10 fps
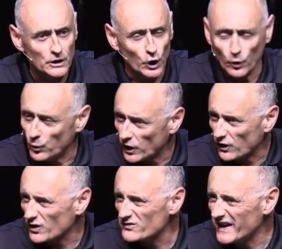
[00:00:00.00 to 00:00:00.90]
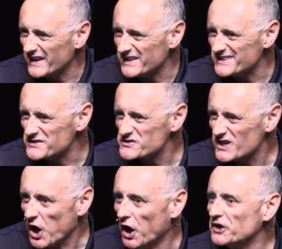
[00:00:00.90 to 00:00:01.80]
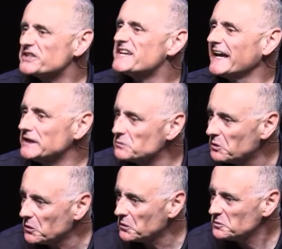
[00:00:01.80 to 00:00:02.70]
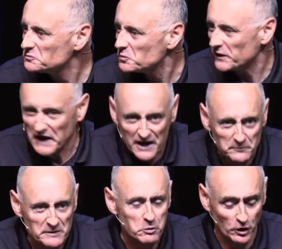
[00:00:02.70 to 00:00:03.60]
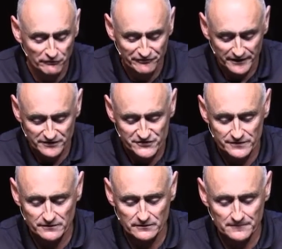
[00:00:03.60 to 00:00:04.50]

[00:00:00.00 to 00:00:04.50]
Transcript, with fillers: a word that is unattainable. We got to be perfect.